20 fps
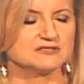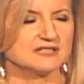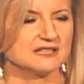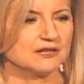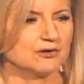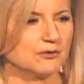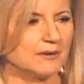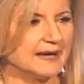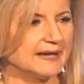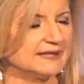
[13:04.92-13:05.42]

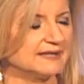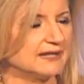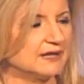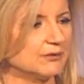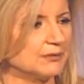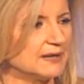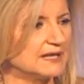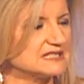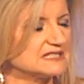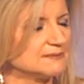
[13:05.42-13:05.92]
and great
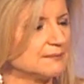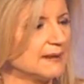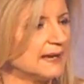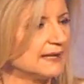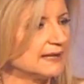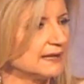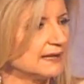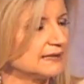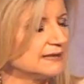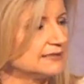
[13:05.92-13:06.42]
degrees
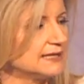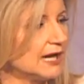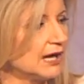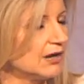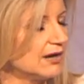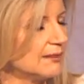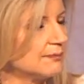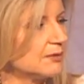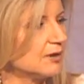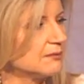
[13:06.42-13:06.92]
making
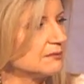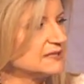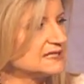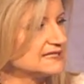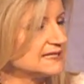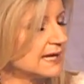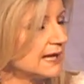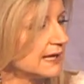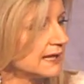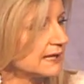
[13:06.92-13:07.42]
terrible
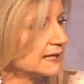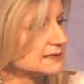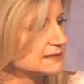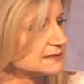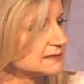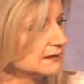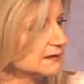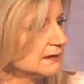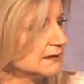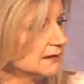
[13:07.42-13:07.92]
mistakes.